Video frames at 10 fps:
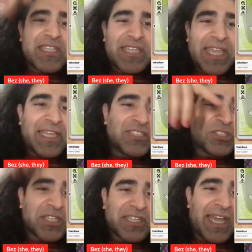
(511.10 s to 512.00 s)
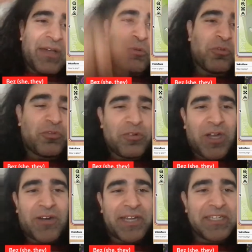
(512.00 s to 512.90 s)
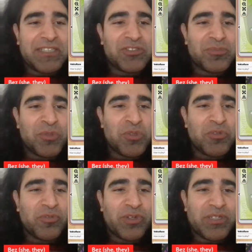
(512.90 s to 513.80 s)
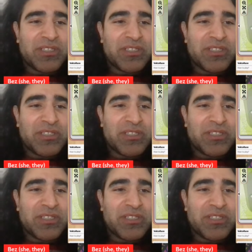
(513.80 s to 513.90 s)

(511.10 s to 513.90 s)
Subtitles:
gauging how far I need to move.